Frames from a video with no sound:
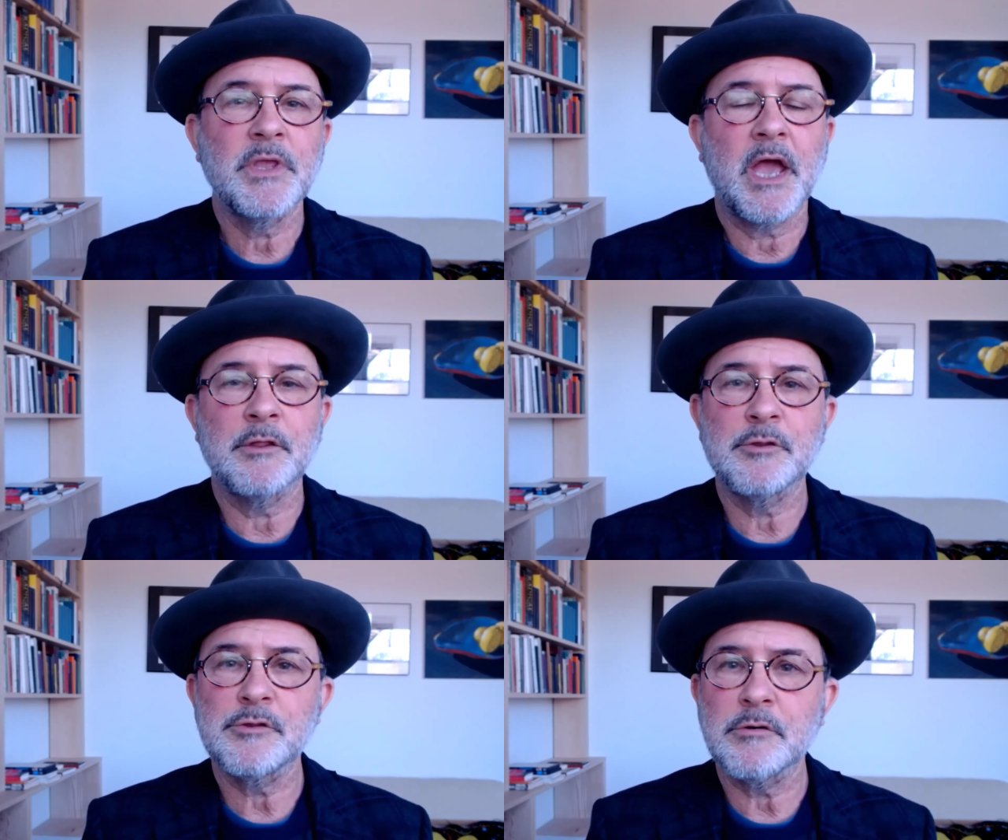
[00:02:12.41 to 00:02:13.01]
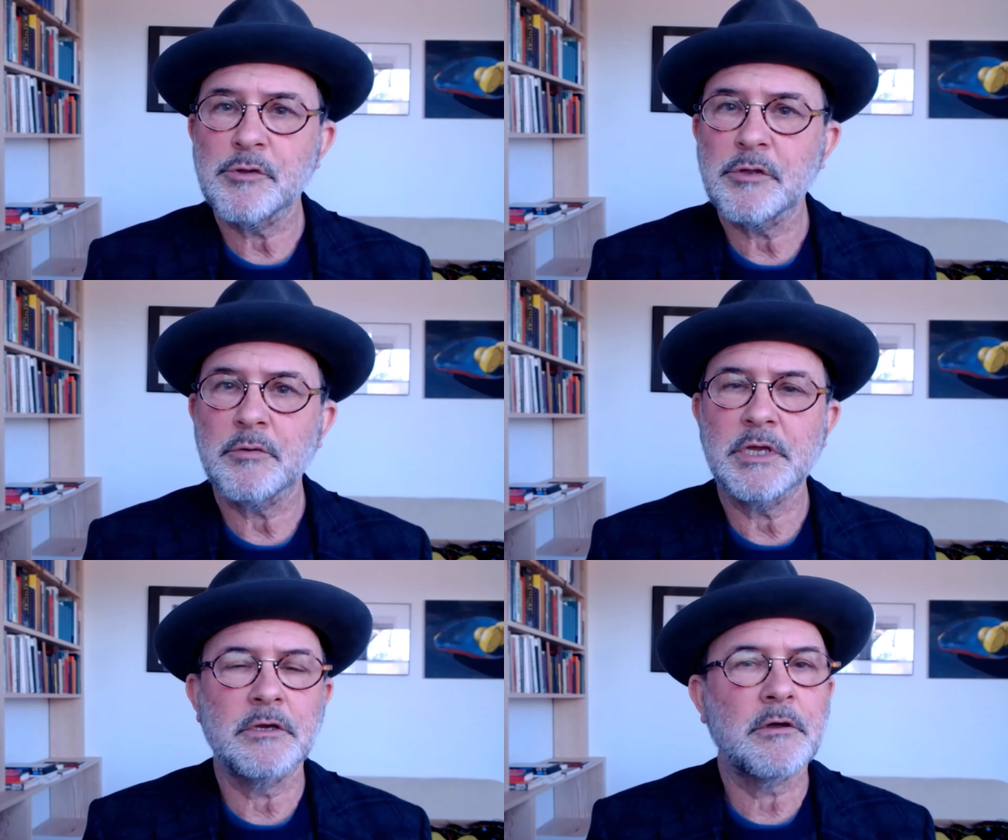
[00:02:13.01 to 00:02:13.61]
and
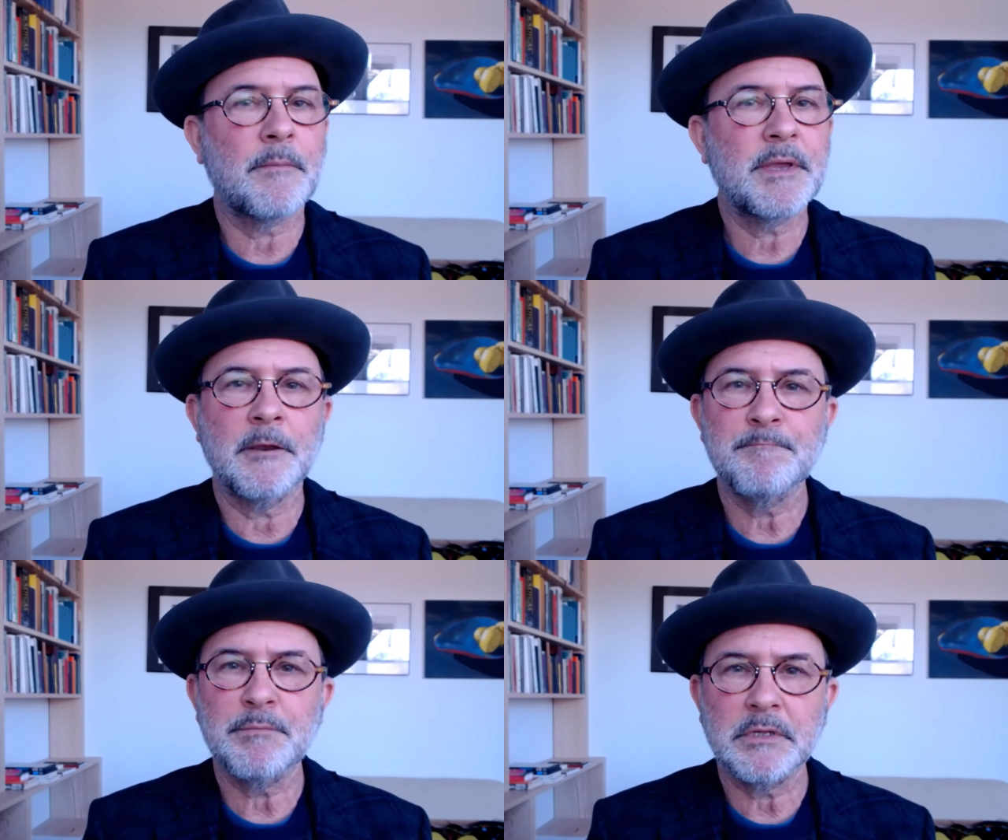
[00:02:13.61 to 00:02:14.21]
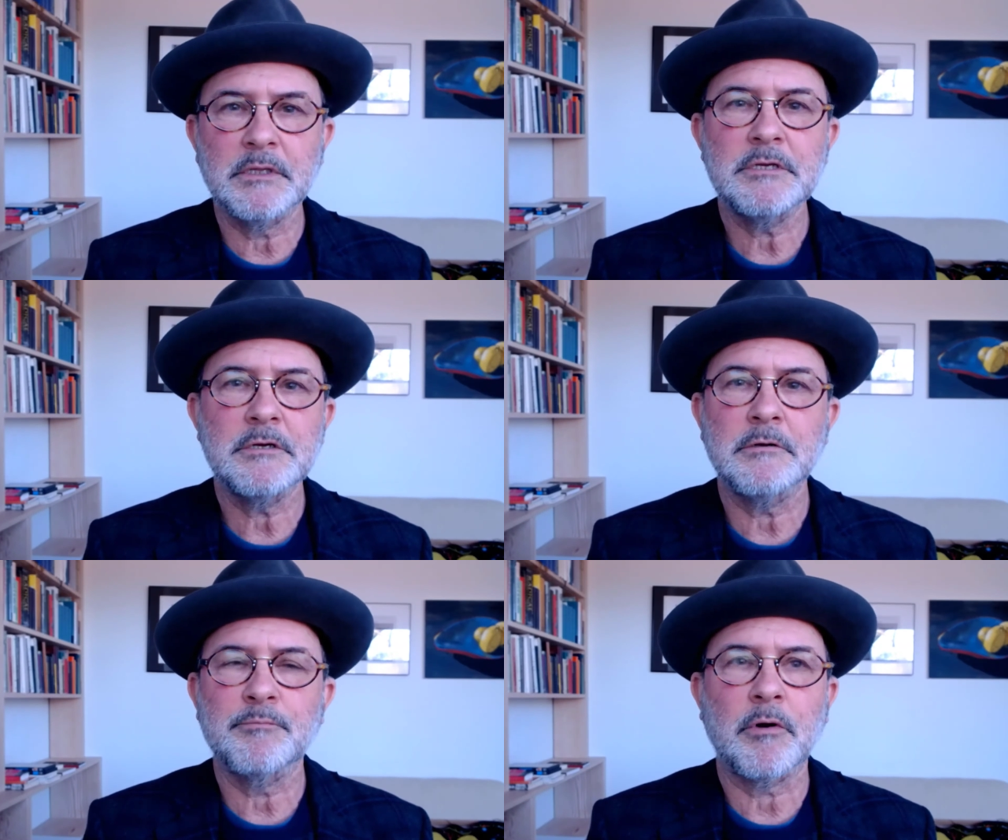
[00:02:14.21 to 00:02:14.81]
socio-economic and
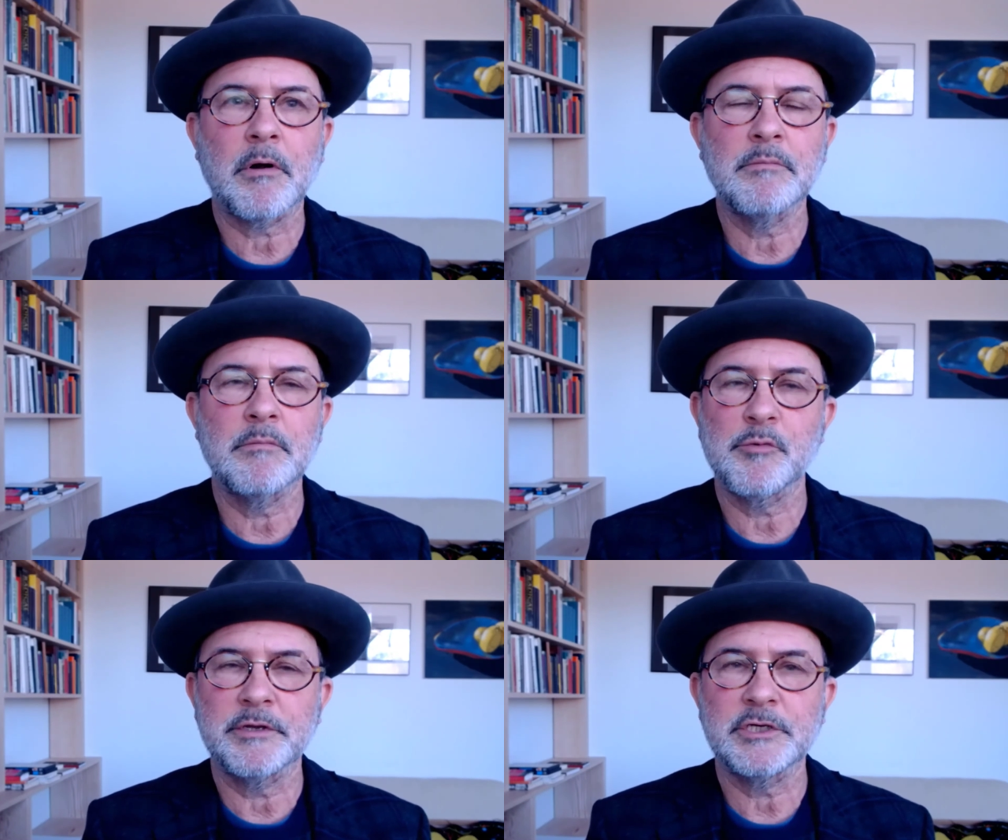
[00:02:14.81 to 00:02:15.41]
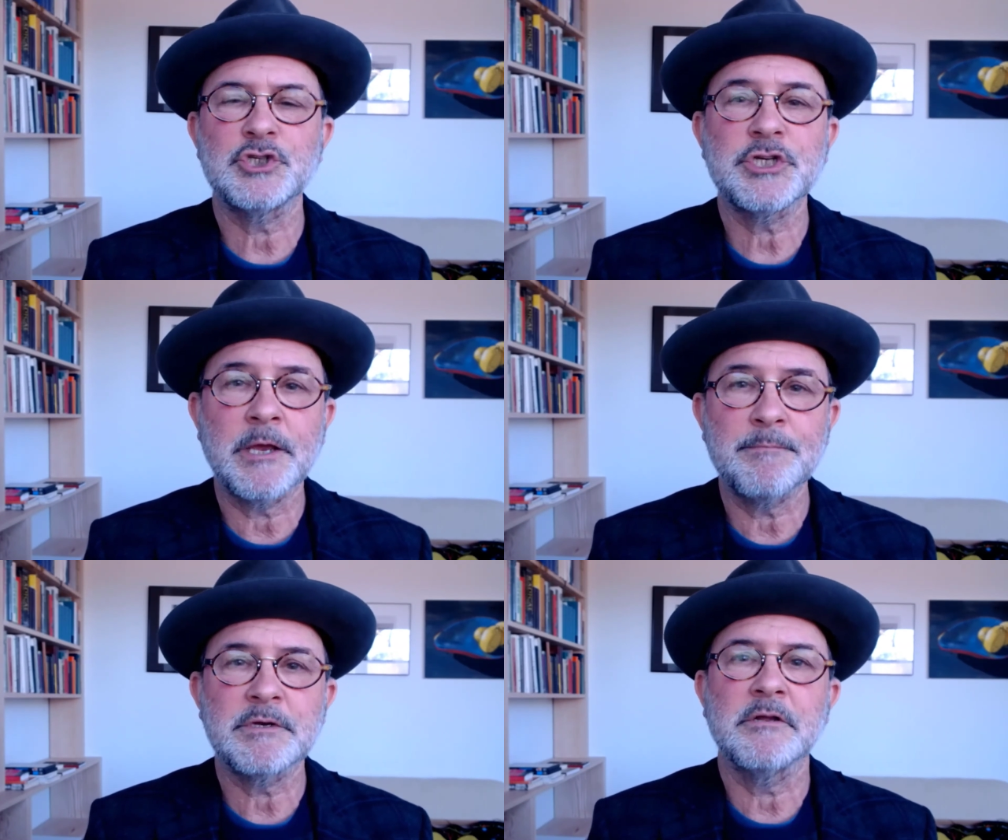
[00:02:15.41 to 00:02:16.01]
political problems which
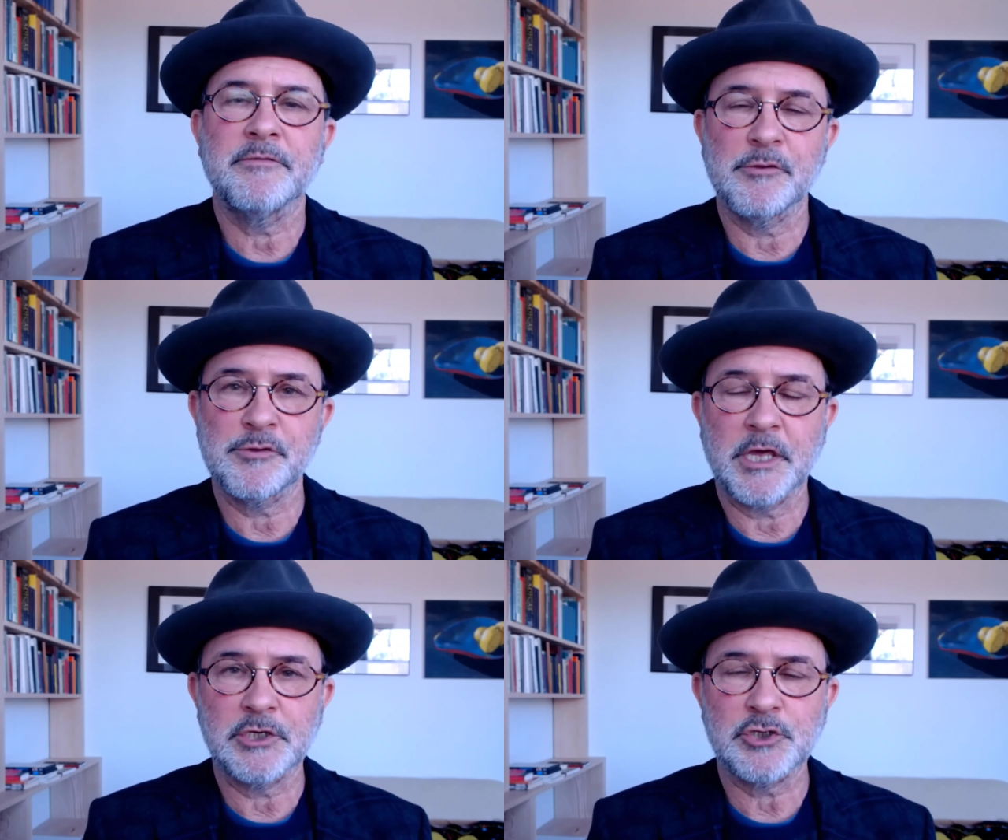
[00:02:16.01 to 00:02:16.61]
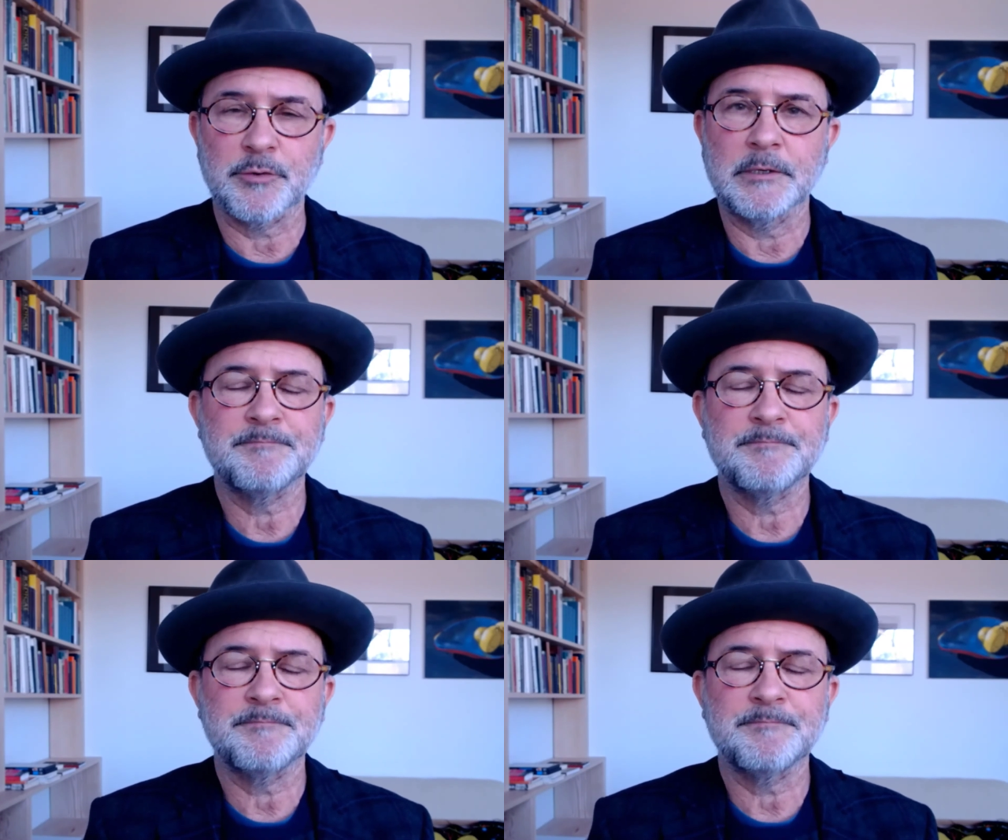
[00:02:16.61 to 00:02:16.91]
shaped the century.